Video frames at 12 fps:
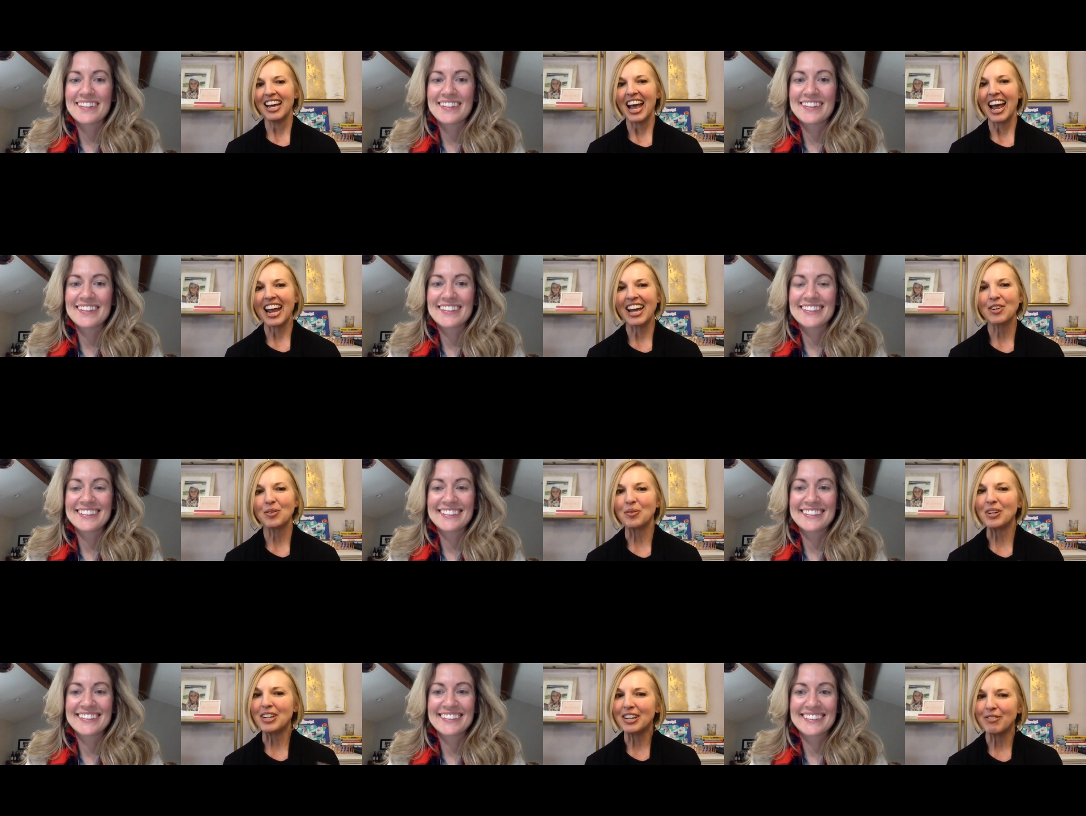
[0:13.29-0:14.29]
Speaker 1: And
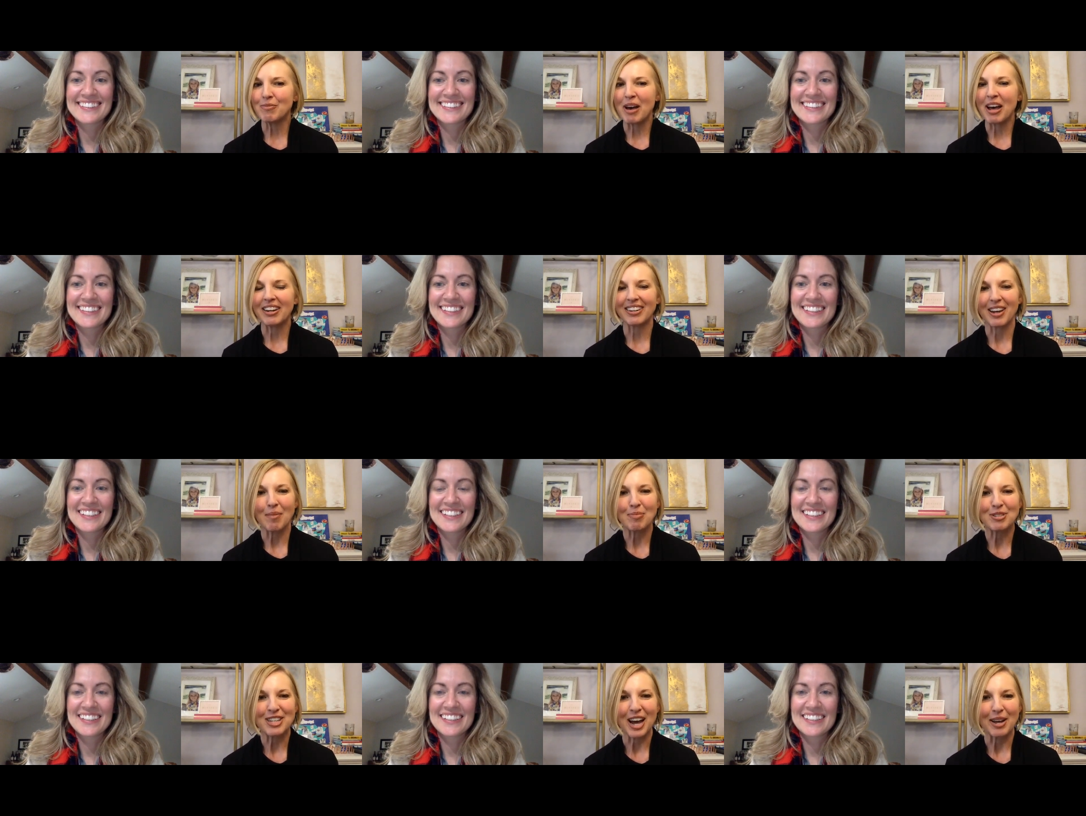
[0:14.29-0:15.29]
we have met a couple
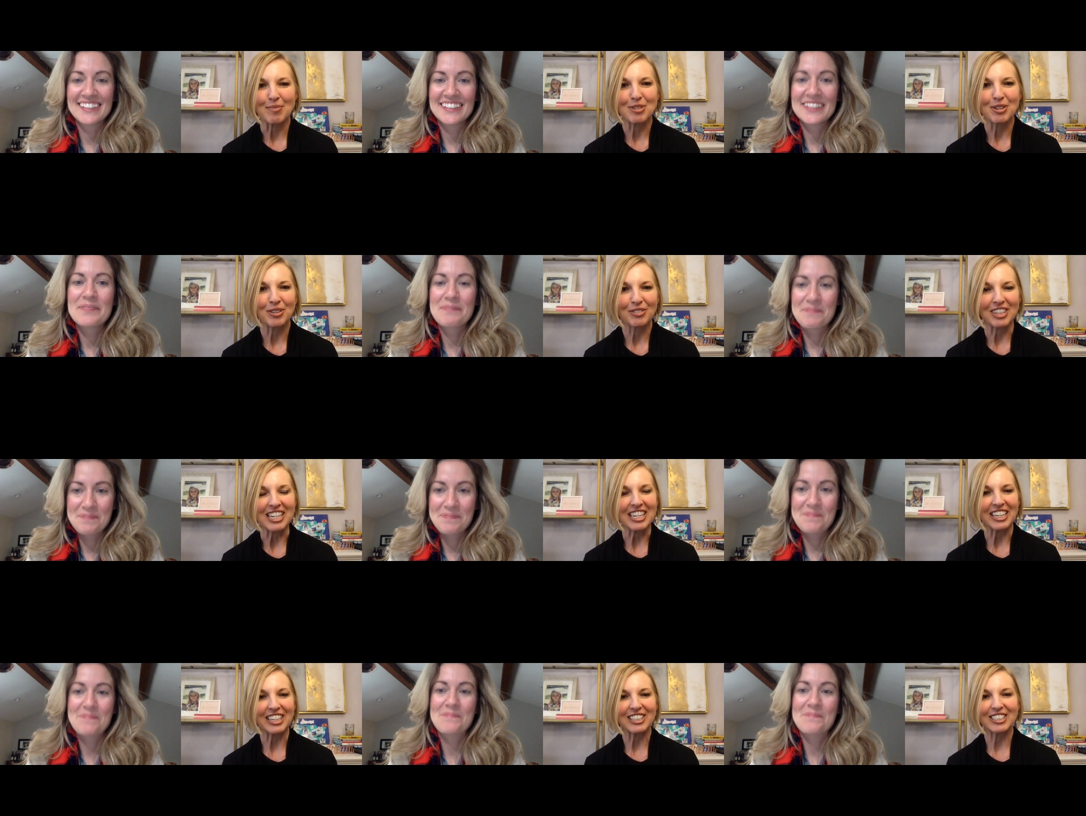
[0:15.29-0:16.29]
times over the
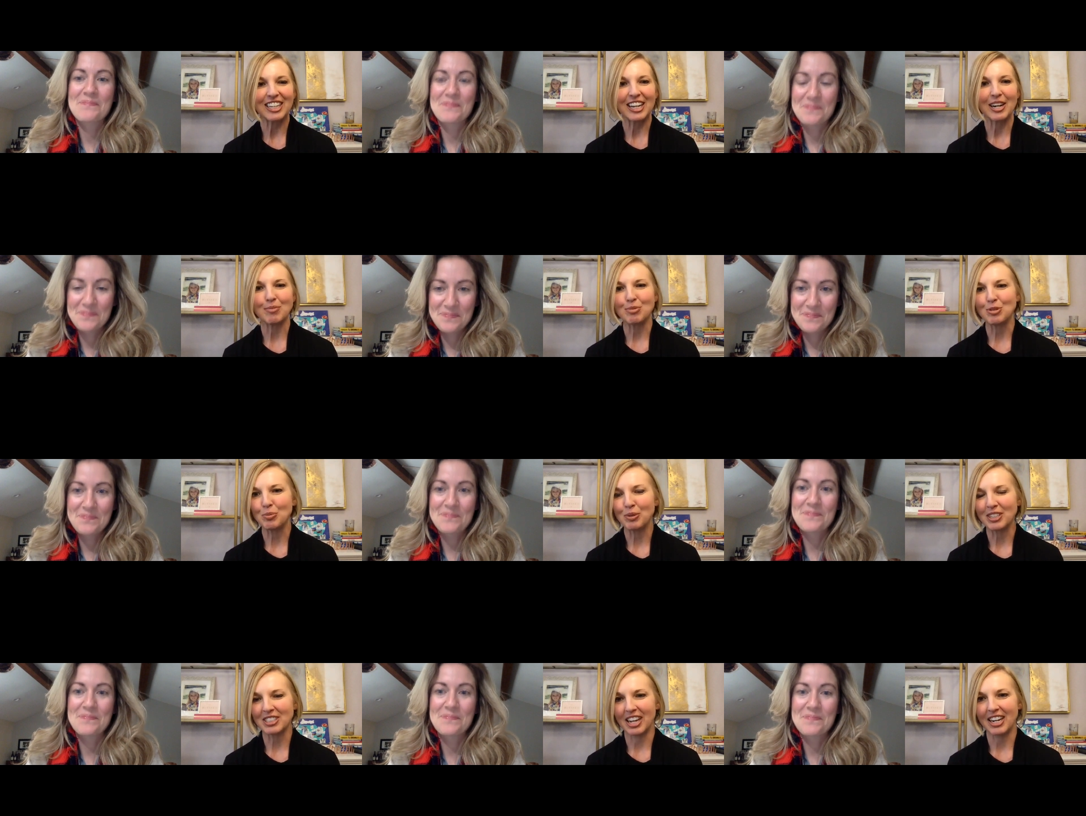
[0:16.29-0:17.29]
years, and I'm super
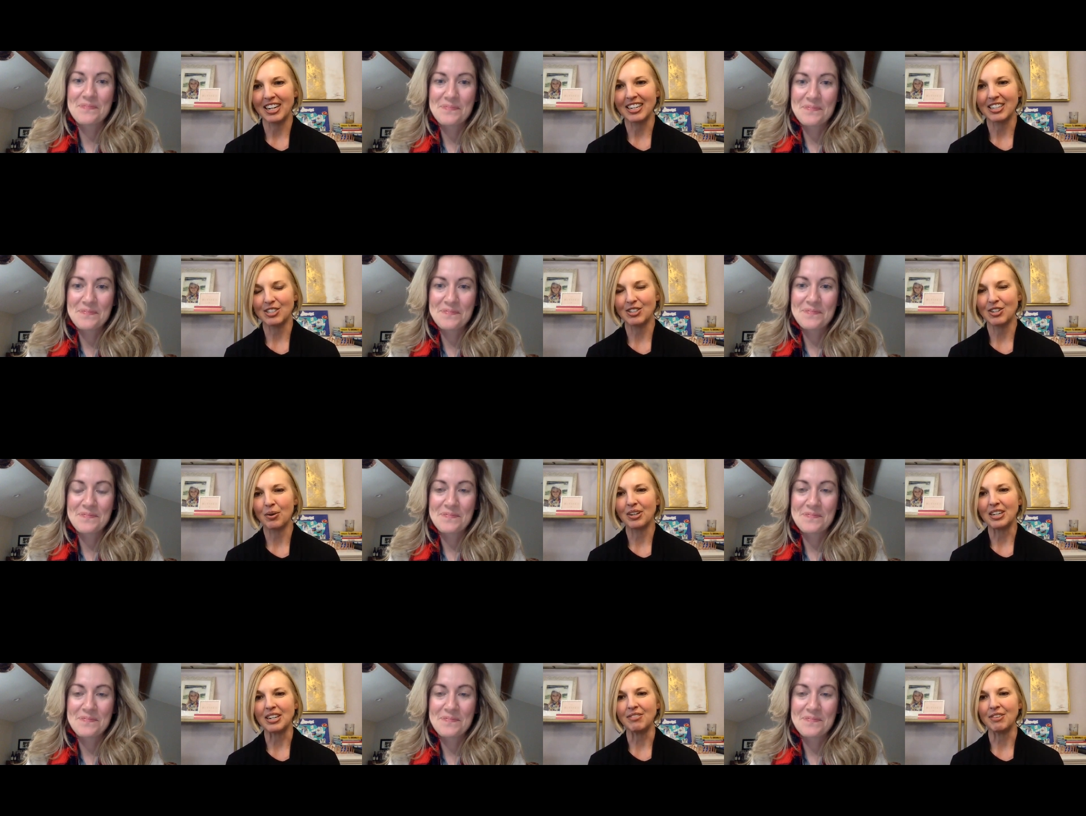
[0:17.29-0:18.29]
excited to get to know her
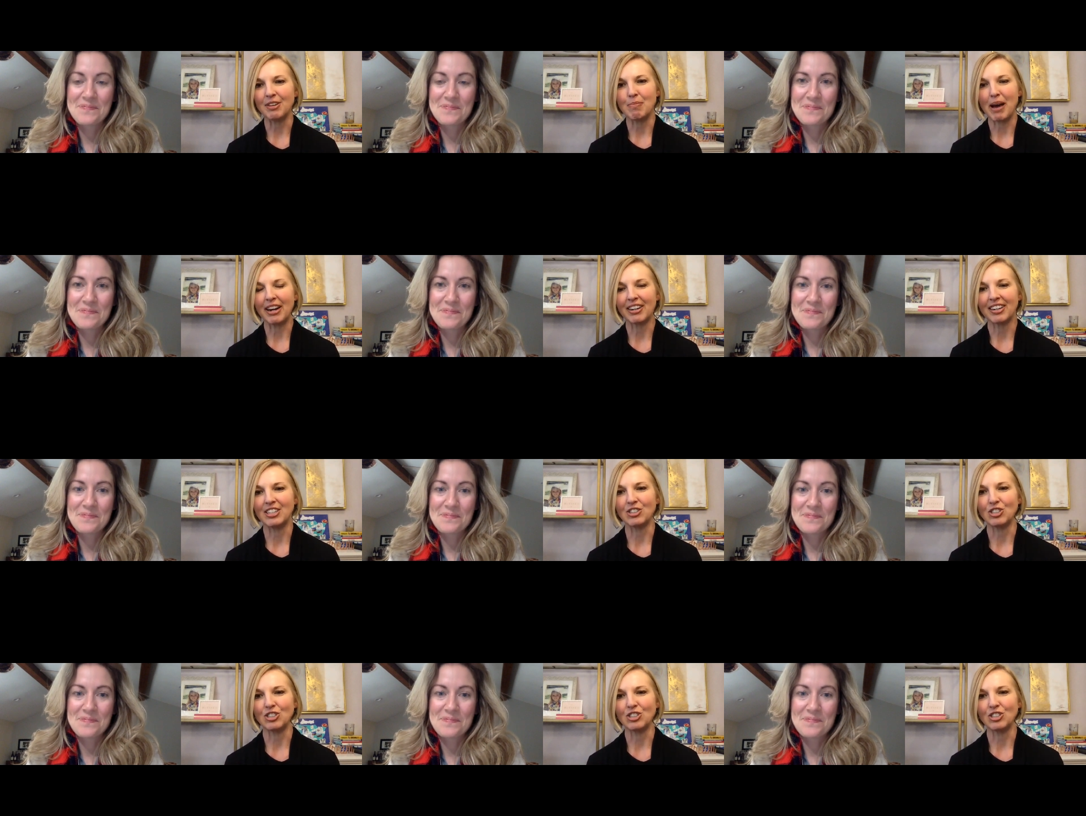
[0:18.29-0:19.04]
even better and